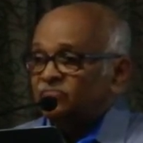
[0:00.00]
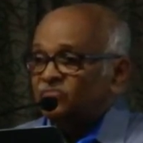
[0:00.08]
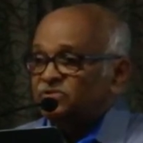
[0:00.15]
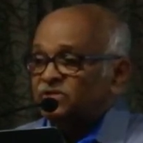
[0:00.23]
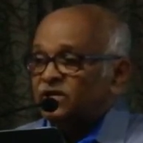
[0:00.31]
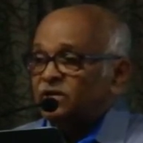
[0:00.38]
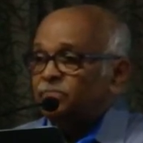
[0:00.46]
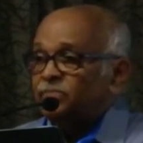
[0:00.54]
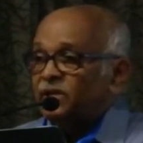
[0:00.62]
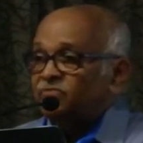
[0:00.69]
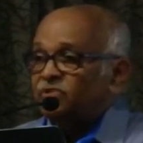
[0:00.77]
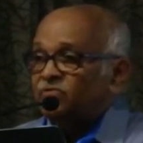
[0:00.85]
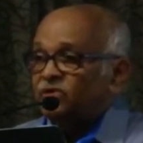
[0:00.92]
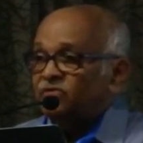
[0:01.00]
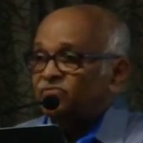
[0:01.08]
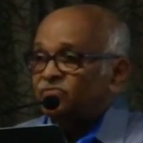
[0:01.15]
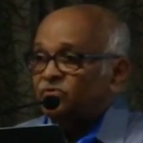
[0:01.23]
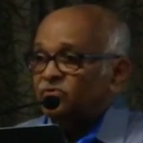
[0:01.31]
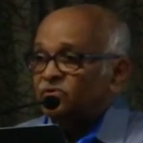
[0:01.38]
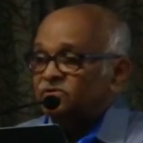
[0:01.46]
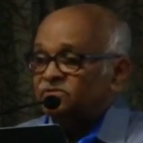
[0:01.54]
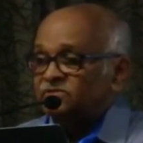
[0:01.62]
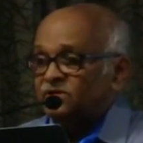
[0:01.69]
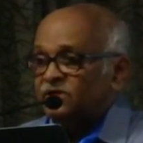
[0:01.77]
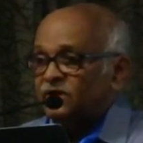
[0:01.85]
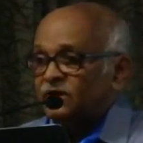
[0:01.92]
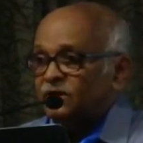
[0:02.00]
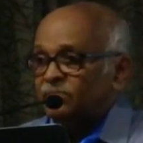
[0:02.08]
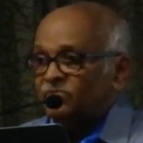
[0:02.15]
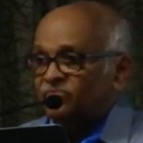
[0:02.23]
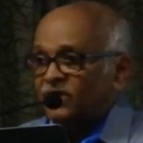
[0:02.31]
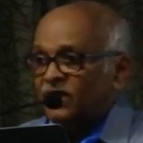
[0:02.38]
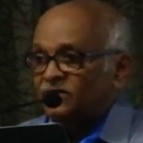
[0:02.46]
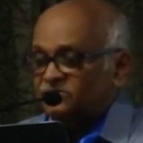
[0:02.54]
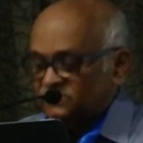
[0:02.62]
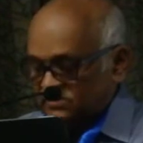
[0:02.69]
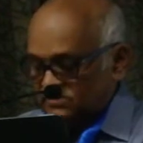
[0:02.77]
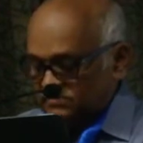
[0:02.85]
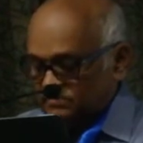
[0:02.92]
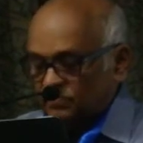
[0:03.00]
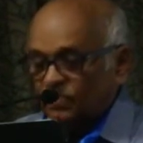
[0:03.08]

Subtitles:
which can pave the way for certain type of cancers.